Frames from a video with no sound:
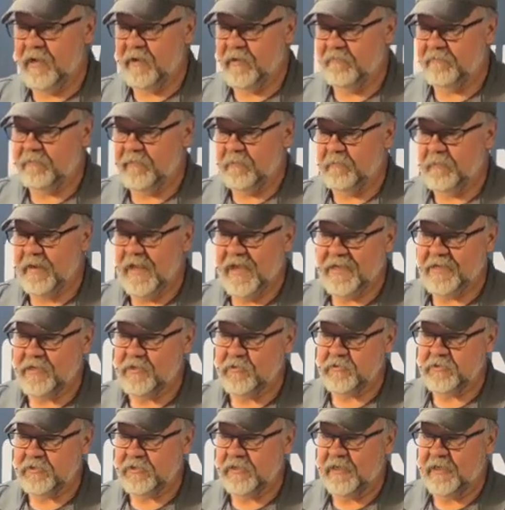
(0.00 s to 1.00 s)
and if I'm not
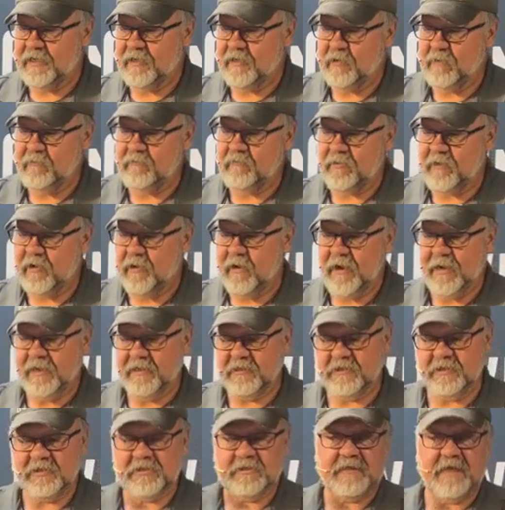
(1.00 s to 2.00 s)
using it over there, I
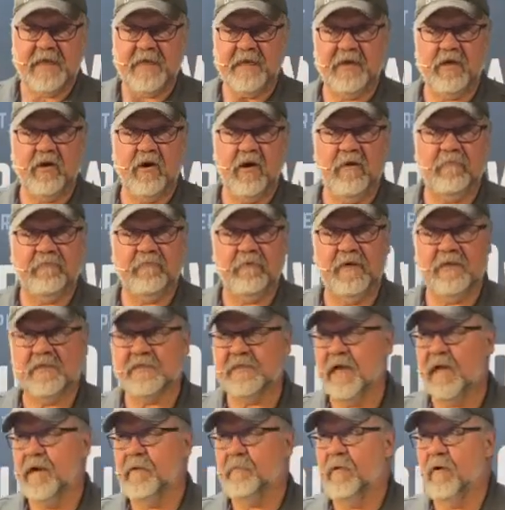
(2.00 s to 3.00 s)
can just take it off and
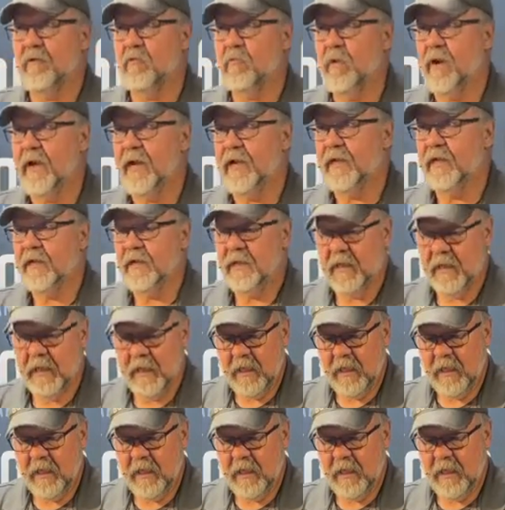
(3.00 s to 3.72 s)
it's out of my way.